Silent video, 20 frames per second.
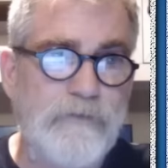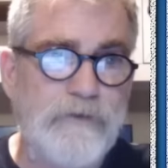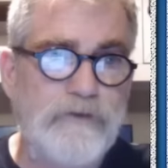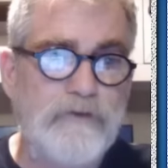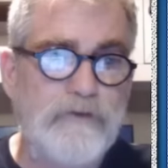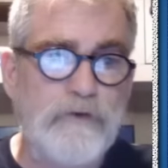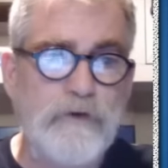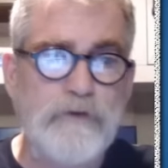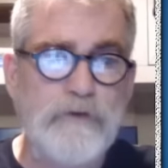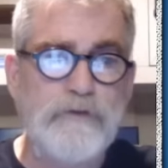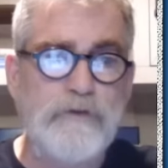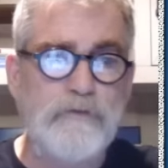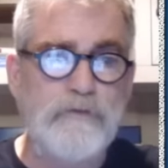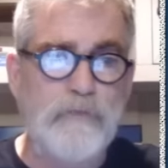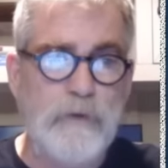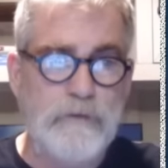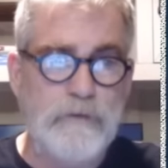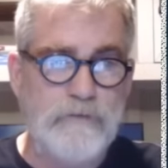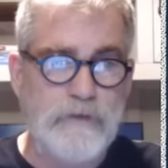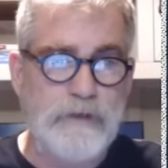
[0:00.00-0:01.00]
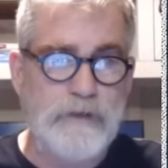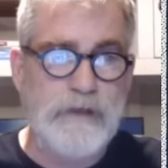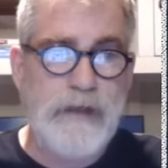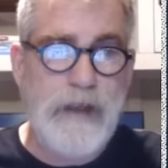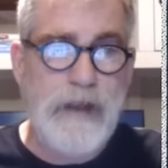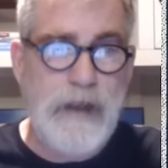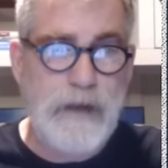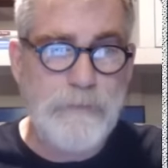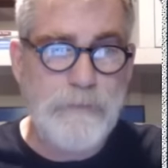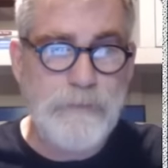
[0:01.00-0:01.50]
truth of what really
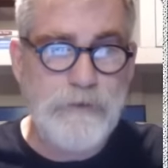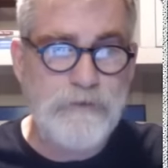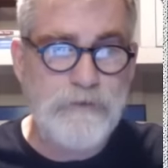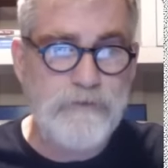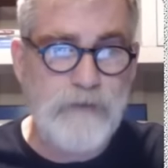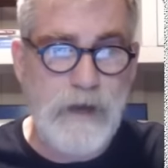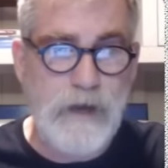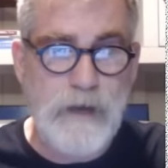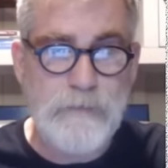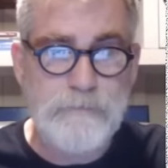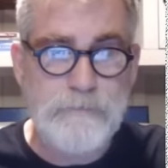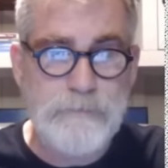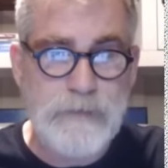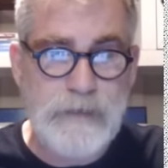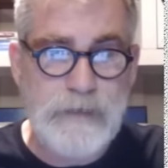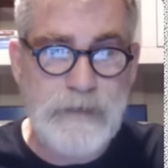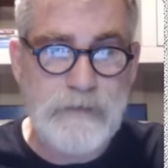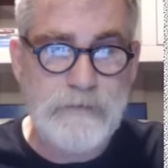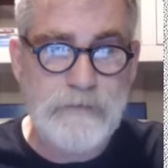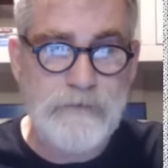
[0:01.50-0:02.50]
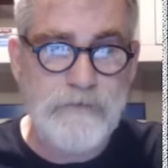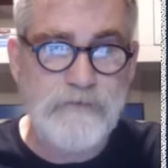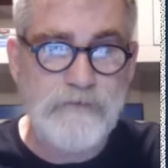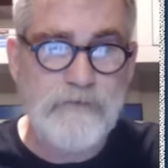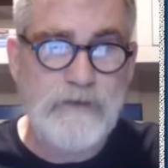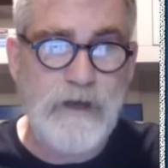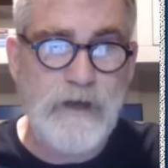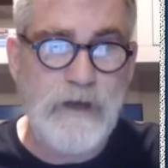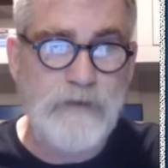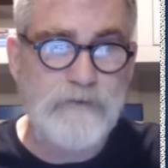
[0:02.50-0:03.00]
happened is not being
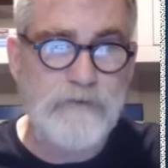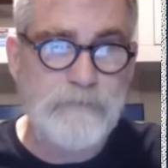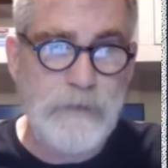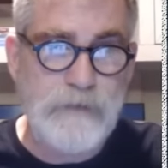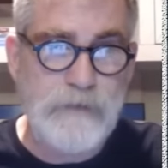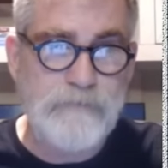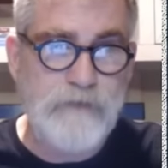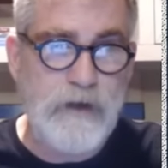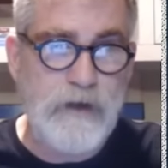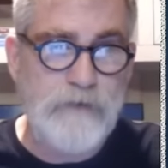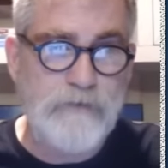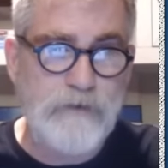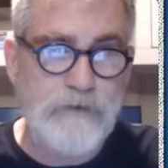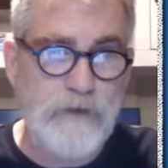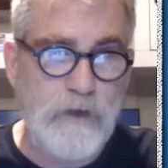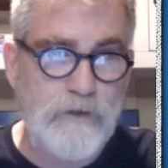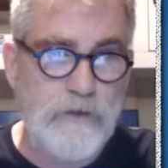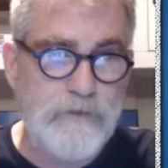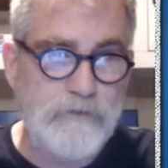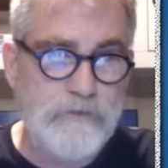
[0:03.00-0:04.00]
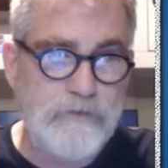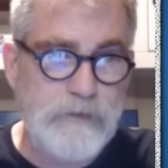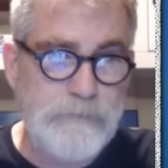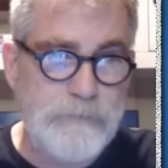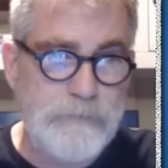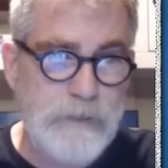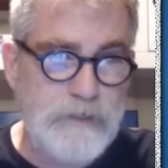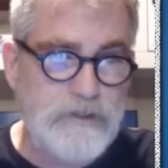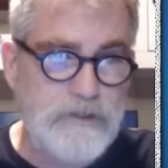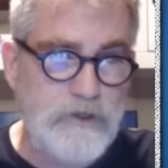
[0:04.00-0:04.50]
discussed. My father in law, you see
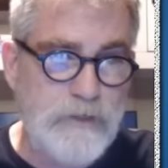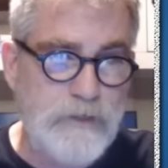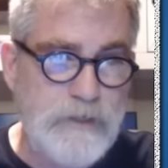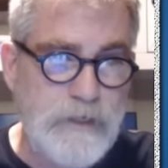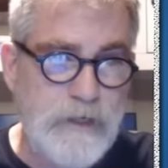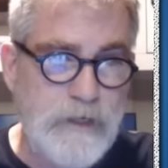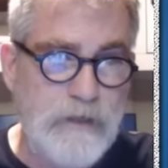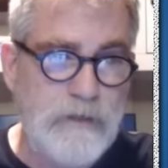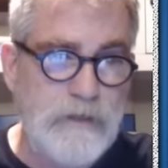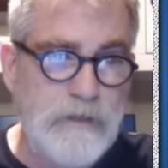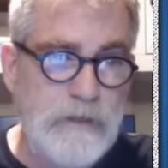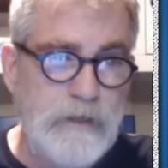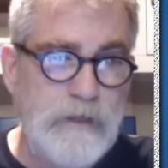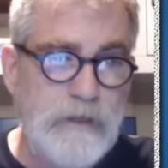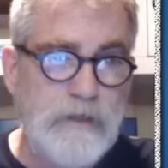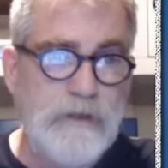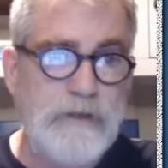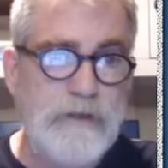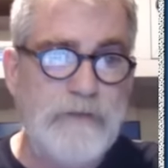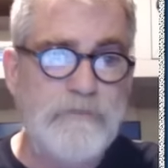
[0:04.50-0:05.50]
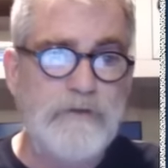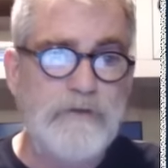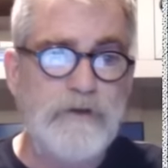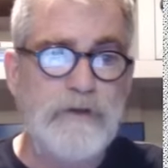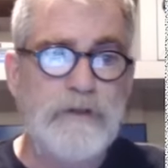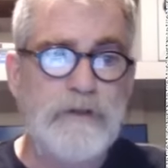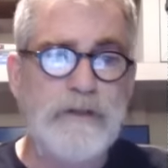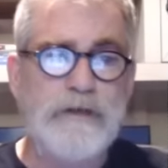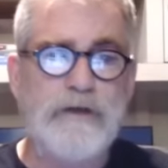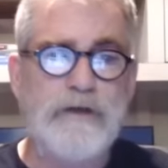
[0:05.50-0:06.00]
pictured here, if you
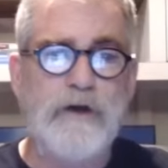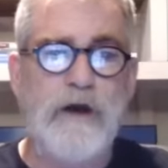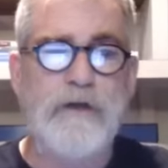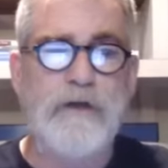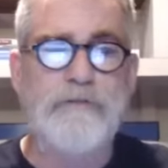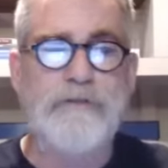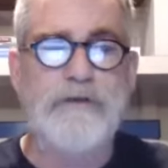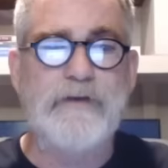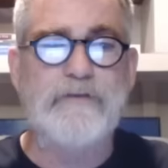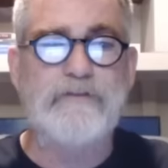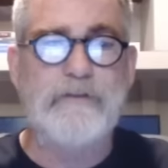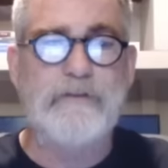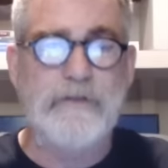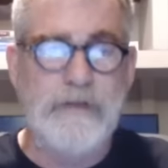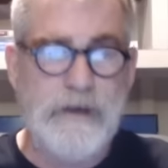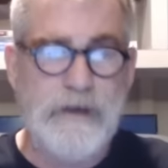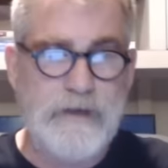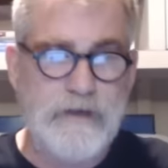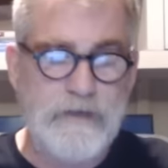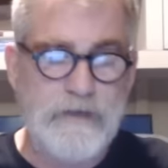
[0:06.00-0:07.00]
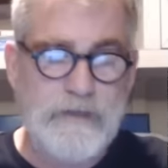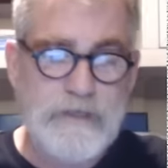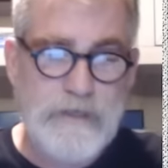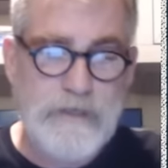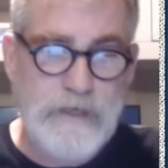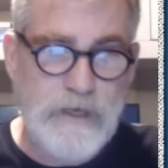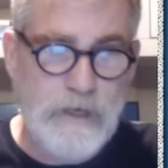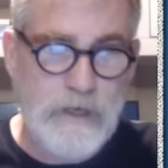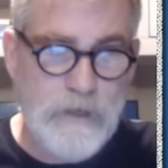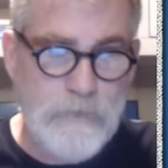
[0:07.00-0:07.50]
click on this letter
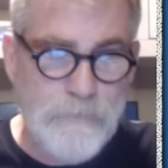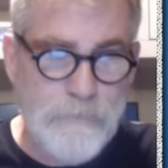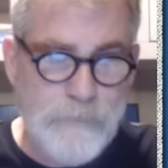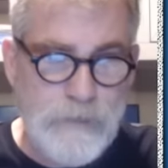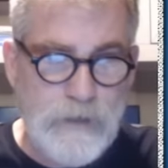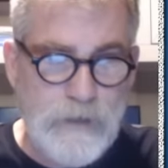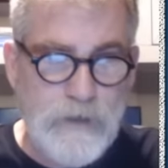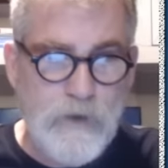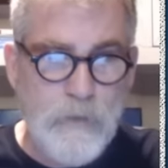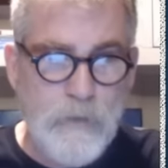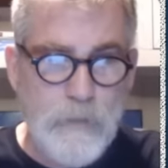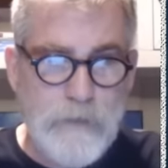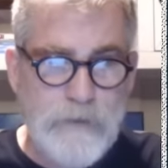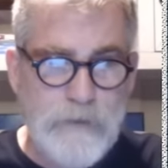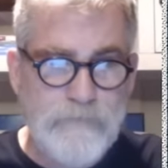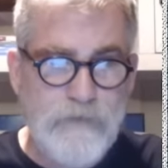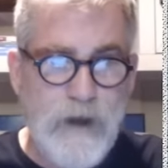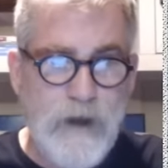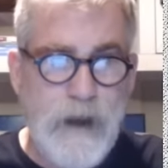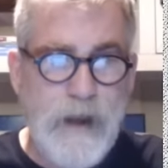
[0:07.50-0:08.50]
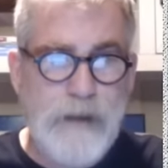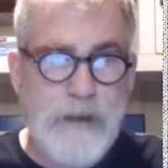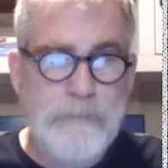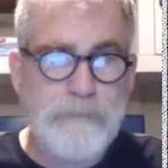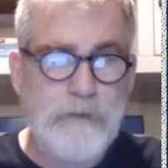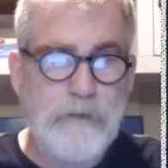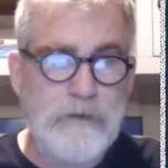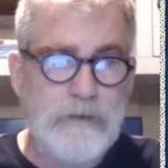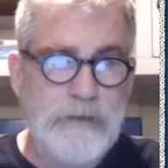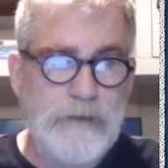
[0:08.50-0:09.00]
here, we have
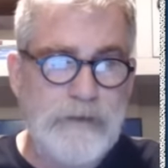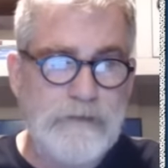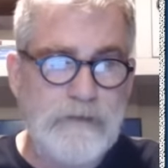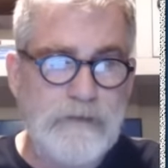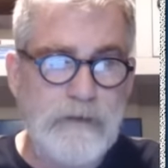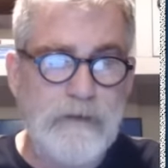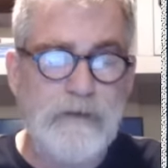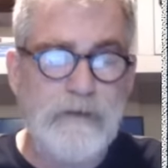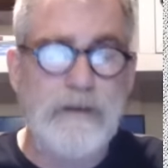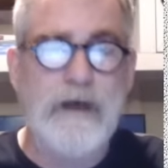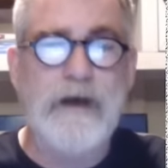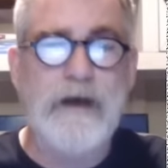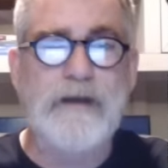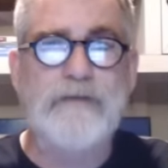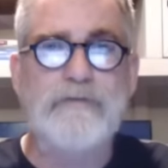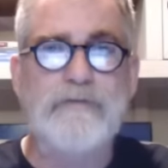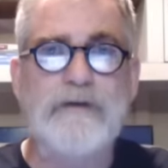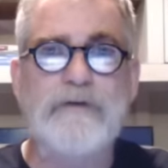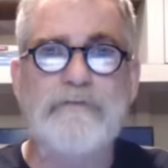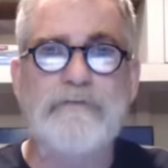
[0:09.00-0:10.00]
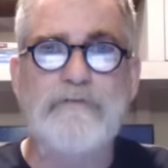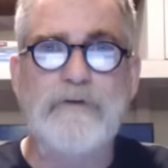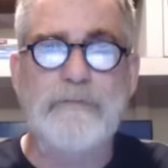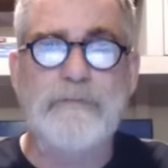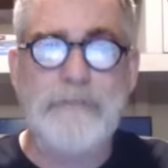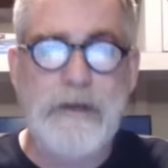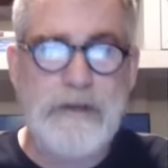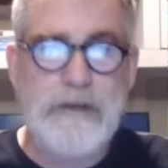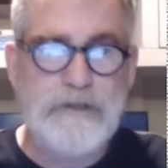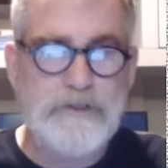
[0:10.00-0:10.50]
hyperlinked a lot of
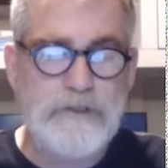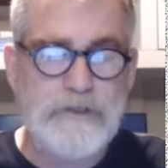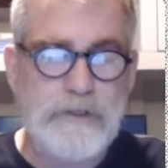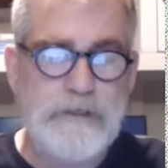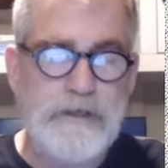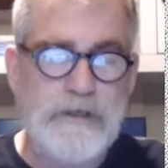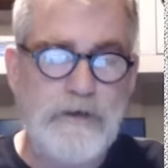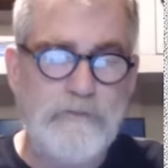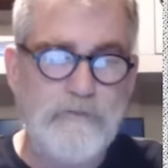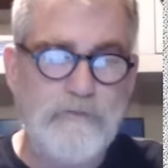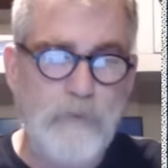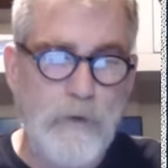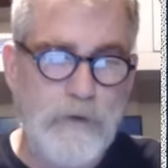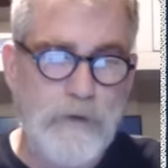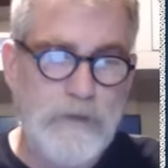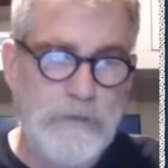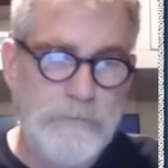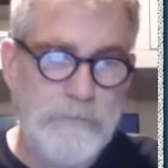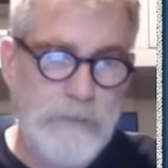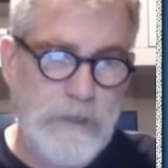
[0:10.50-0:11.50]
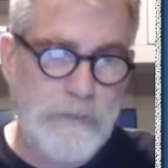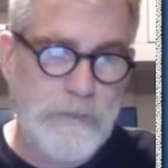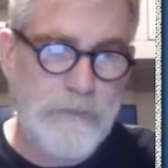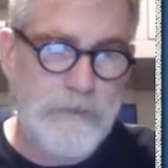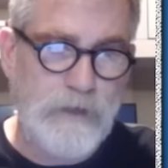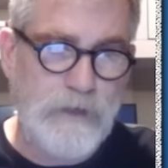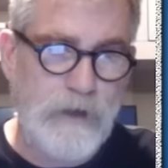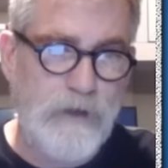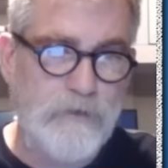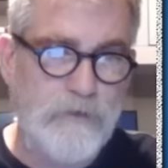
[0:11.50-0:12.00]
information in here for you to be able
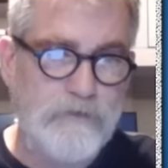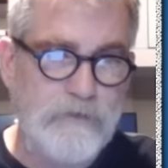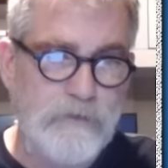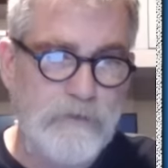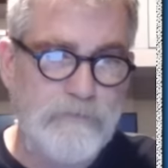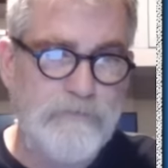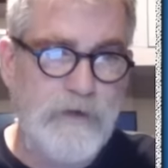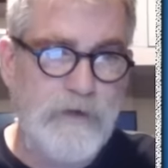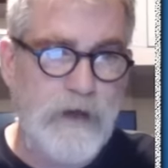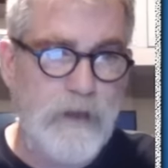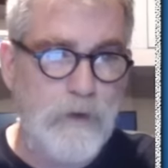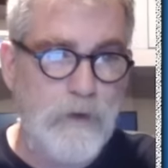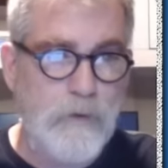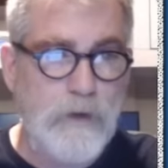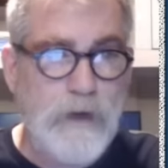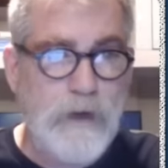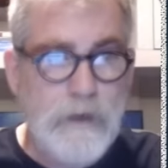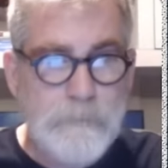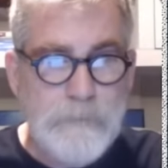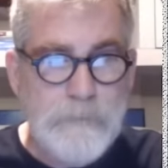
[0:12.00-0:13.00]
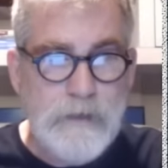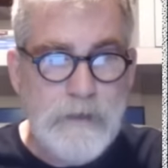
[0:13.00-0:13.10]
to also follow up.